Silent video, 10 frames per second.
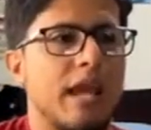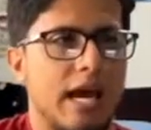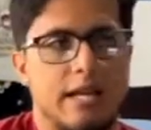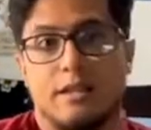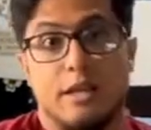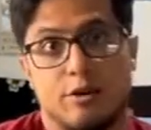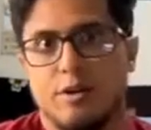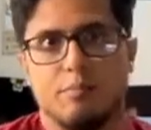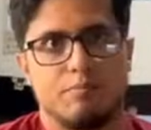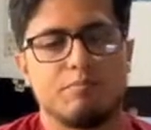And in
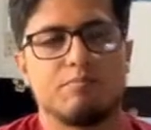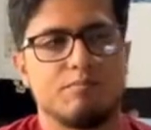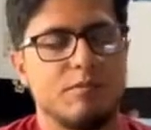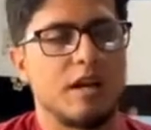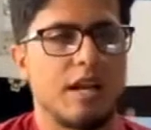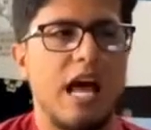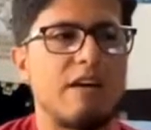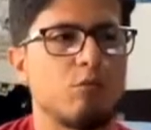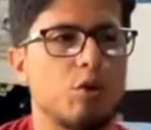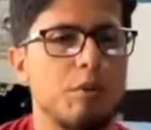theory, they're going to
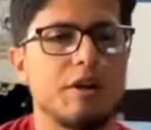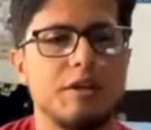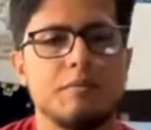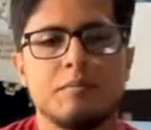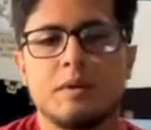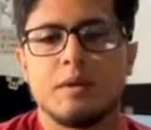have more money.